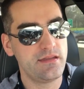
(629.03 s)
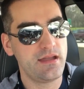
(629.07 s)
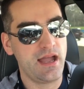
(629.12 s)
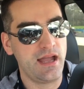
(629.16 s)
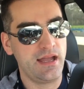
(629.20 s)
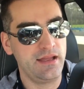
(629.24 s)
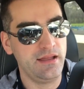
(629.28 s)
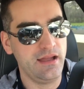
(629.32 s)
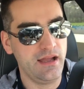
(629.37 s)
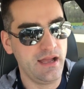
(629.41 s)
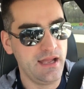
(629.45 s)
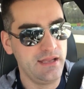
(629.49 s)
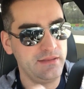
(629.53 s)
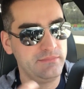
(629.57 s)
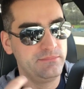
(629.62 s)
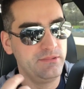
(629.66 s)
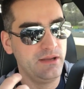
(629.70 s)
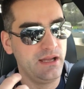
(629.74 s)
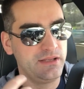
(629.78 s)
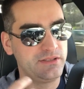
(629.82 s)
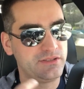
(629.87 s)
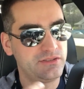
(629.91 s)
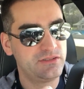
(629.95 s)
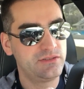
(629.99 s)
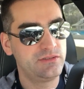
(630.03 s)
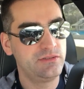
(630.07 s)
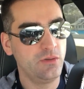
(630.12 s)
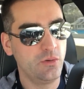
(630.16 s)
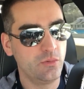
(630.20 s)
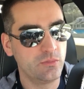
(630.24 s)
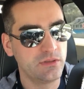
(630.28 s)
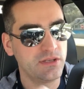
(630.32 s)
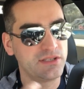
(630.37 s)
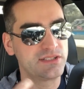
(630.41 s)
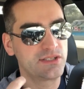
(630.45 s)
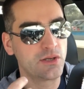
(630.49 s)
I, I, I
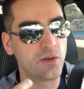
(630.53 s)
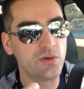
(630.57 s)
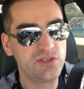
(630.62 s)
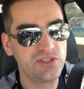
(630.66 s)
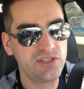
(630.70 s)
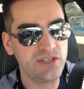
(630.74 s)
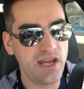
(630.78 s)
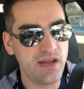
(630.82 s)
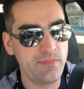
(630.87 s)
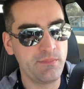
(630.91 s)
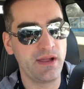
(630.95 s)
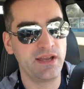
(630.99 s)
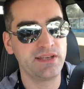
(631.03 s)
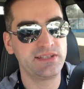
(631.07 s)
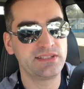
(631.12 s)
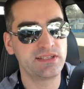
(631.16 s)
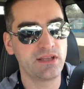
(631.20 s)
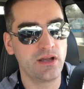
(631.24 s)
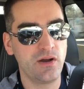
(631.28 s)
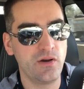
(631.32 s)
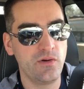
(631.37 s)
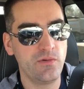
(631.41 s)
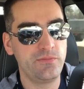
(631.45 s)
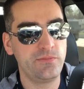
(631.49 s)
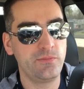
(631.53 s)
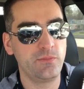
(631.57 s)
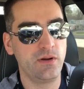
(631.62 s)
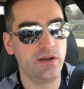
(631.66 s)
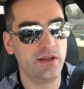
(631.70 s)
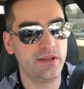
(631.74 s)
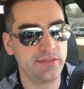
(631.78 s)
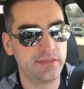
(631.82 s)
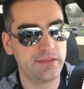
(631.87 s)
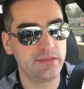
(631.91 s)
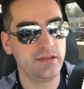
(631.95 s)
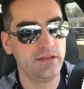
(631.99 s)
don't associate myself
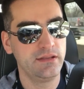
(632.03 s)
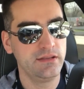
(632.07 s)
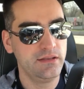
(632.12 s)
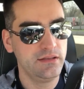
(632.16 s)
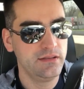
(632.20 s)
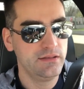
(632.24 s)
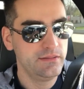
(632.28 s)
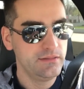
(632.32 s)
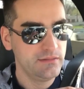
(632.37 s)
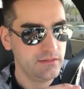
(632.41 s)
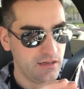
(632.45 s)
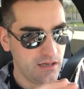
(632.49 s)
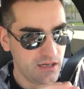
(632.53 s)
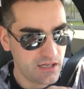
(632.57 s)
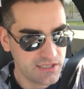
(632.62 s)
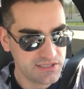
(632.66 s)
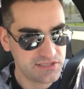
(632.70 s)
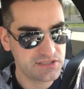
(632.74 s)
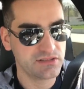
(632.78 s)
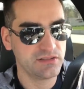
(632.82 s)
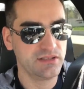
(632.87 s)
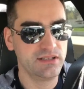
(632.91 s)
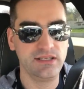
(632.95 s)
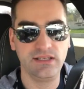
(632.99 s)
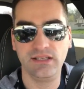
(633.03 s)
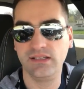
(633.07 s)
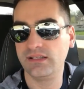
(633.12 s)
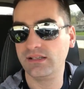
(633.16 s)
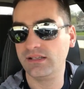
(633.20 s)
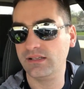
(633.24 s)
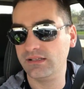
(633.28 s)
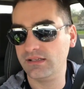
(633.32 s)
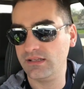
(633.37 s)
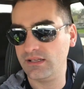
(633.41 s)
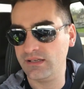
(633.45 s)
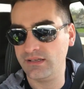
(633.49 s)
with hustling
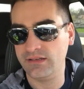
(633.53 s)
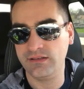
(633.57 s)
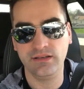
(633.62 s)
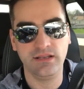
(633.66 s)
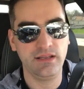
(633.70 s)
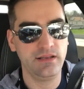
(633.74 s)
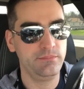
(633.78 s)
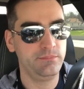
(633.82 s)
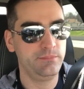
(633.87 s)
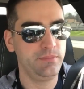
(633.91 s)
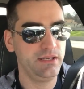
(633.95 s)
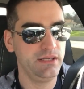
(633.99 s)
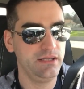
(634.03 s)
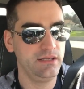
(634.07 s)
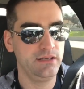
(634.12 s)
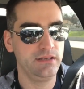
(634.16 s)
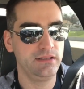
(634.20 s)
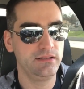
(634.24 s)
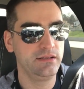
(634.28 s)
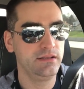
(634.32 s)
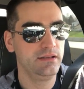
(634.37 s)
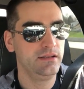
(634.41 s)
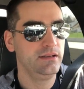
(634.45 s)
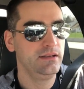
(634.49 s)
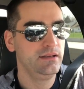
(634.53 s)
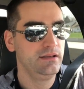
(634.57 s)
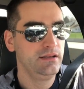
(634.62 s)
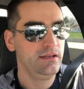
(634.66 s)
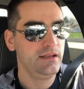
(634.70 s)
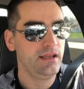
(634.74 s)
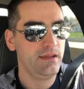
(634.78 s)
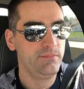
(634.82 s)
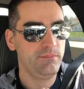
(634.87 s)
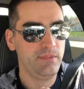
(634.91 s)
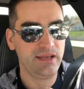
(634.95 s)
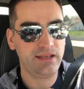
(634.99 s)
and, and, and being
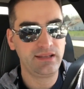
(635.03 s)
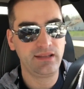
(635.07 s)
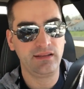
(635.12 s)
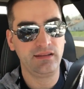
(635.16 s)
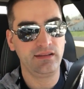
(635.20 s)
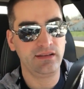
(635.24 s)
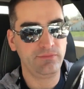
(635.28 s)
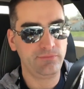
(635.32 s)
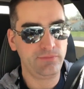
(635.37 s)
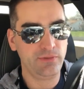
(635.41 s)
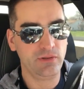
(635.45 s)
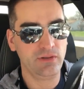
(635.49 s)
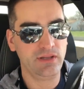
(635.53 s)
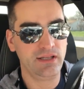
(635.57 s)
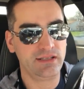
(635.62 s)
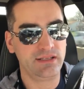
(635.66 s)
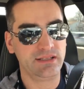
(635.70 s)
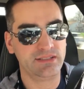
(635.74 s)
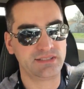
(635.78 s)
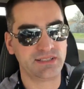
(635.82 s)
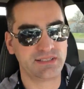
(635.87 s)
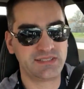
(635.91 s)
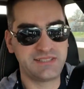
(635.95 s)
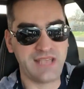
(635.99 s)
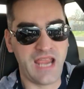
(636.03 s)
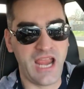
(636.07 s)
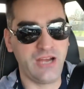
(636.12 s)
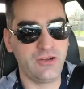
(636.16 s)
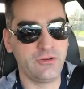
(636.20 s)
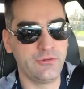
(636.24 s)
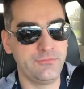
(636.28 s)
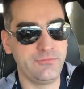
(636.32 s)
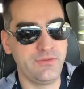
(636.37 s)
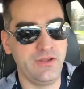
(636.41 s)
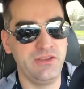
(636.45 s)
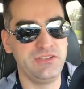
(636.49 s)
and making it feel like it's a
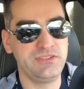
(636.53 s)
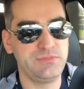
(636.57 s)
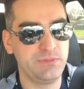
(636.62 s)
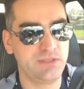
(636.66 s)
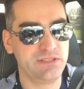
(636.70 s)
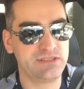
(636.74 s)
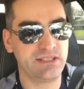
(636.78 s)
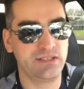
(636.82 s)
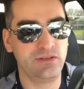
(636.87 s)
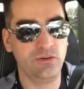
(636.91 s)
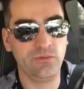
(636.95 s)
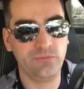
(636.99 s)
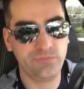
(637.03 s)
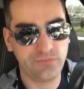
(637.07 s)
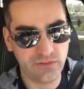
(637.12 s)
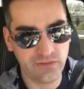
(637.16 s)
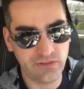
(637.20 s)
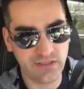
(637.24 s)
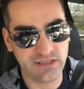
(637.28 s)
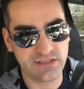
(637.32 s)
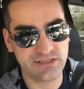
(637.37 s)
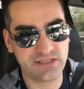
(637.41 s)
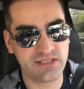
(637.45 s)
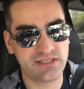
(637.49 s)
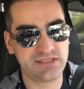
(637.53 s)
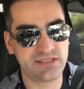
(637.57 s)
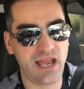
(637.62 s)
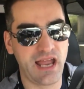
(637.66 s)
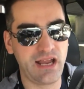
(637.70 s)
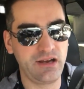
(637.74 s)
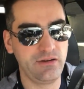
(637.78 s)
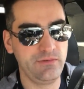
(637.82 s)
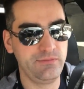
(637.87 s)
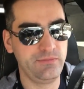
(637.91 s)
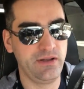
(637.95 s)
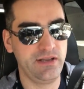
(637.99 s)
sacrifice because I don't feel like it's a
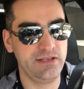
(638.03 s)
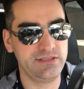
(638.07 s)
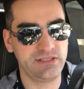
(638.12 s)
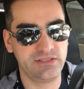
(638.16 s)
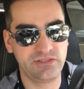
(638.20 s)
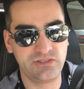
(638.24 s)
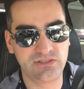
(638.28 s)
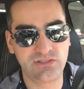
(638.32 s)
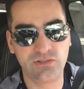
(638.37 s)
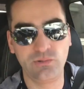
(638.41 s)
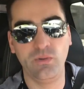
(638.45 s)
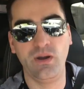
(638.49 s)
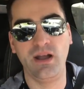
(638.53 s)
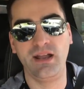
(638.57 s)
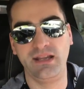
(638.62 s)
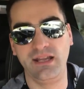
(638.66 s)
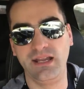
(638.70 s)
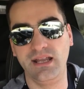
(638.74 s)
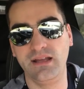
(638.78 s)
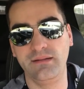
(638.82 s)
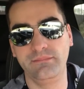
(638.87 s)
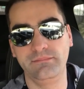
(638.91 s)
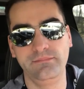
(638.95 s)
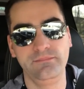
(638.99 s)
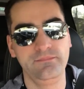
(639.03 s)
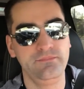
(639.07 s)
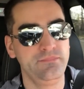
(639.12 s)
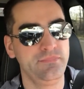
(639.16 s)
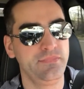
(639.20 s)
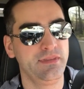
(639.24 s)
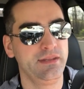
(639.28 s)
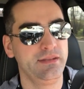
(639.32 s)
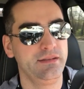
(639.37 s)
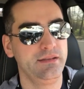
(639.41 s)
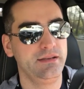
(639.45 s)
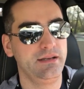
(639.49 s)
sacrifice. It's just who I am.
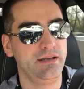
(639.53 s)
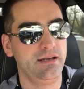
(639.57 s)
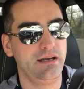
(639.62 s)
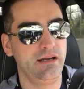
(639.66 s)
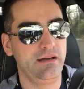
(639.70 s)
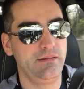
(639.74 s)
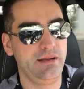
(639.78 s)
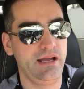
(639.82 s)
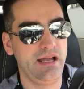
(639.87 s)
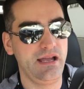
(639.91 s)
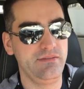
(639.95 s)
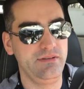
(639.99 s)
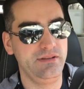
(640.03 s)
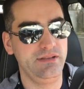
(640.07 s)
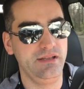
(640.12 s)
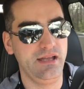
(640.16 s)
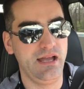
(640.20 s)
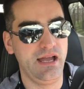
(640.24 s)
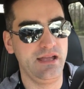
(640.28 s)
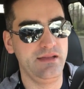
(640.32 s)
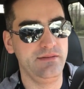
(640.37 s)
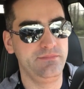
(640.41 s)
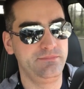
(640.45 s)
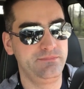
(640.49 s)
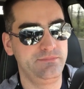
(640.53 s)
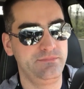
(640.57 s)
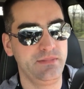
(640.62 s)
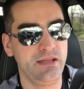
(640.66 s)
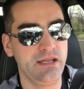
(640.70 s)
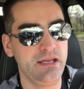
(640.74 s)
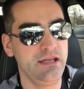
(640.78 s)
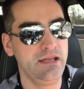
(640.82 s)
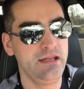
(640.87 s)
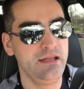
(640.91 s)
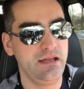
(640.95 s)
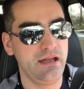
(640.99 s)
Uh, I, I,
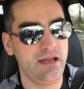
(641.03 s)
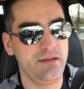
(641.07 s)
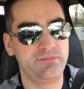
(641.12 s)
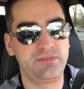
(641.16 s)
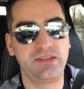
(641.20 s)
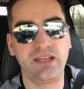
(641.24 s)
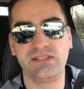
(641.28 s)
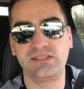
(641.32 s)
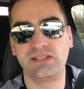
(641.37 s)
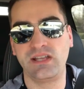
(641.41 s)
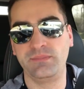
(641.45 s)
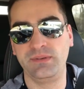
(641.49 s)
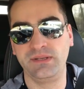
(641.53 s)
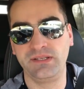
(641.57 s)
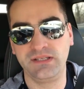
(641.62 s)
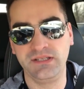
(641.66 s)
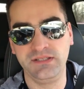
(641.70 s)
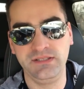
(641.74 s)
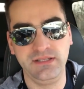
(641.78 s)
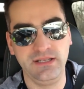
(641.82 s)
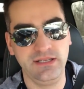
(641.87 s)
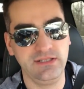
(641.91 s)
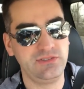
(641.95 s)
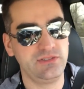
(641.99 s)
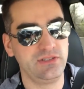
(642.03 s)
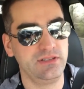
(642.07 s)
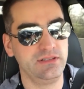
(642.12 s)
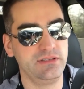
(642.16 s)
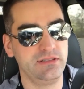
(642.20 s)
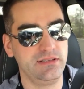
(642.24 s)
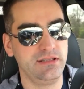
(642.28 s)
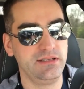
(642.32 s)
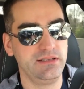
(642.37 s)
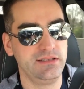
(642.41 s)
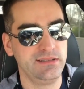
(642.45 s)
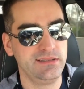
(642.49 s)
I guess I've been
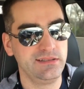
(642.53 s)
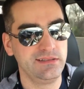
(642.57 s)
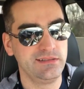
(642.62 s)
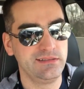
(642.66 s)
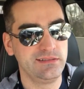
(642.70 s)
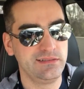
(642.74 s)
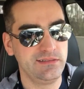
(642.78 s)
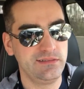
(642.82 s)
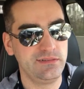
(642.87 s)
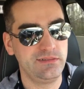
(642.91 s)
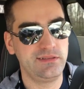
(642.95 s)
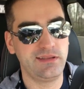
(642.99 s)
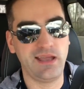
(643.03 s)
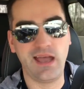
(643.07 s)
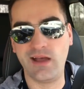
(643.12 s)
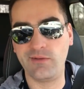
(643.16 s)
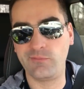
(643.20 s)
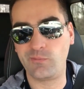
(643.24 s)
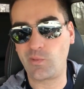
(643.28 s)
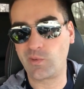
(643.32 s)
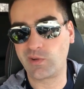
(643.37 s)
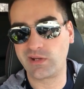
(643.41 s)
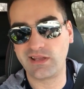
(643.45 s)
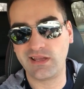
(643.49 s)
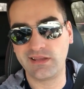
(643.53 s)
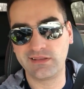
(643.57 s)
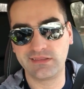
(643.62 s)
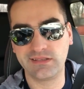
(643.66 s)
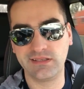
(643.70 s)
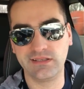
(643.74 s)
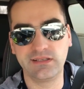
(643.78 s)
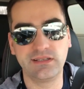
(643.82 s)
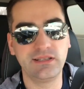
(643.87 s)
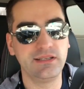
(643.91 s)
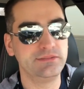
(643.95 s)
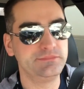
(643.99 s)
conditioned to have work
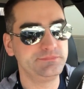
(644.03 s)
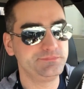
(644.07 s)
ethic.